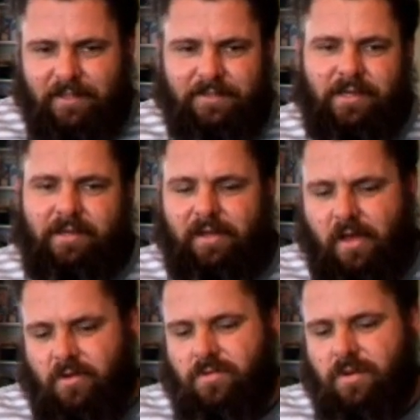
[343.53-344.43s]
so you
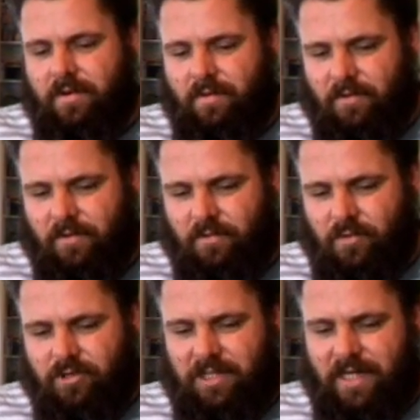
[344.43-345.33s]
go
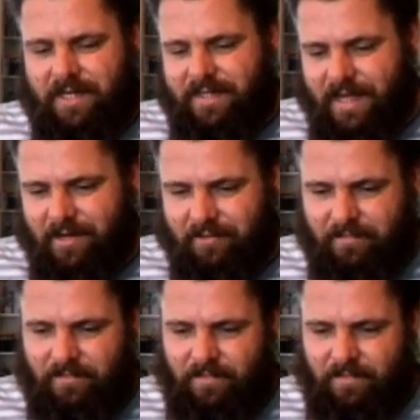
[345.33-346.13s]
worst leg down,